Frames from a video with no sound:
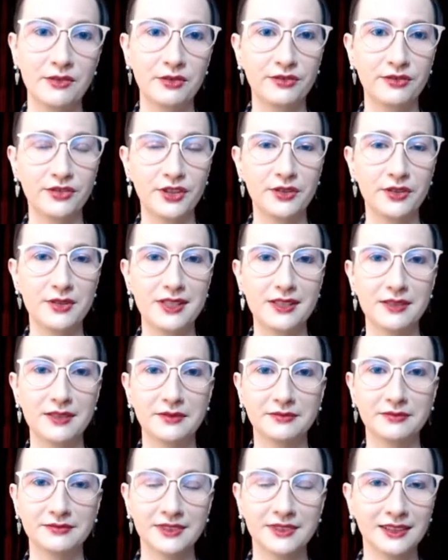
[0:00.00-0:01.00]
um, me
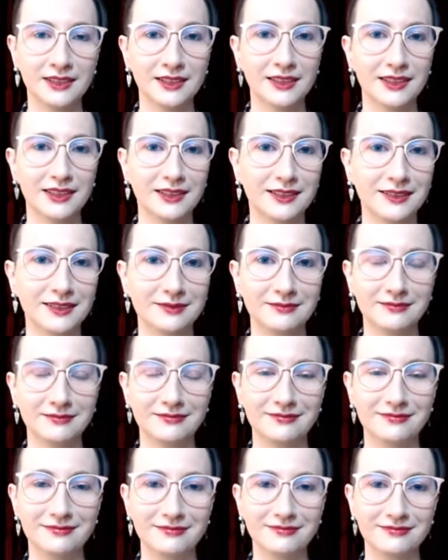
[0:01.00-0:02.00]
and her are friends.
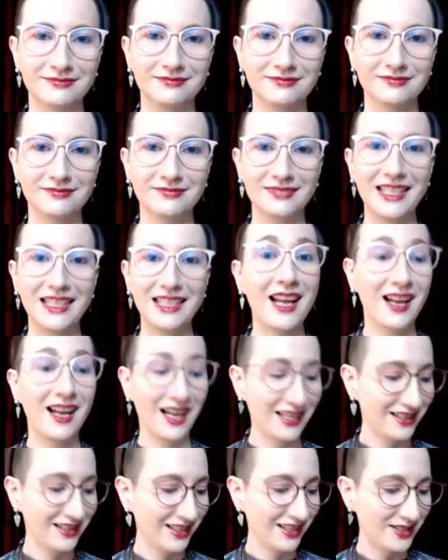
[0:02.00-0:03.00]
So. Yeah,
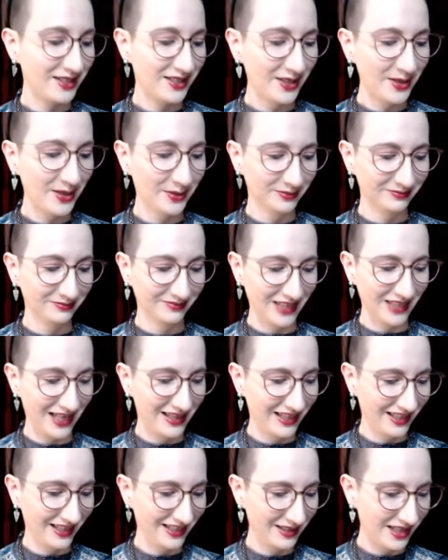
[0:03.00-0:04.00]
I think so. I
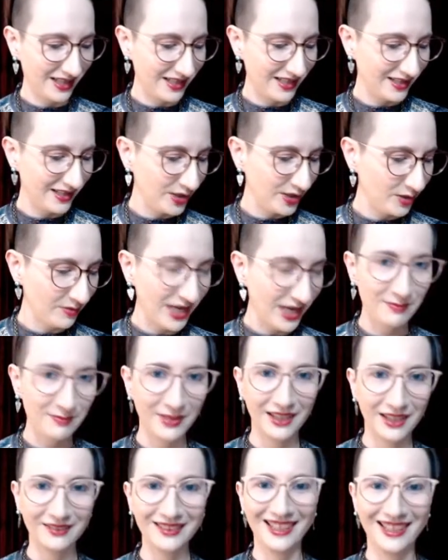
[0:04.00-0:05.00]
think, I think you might be.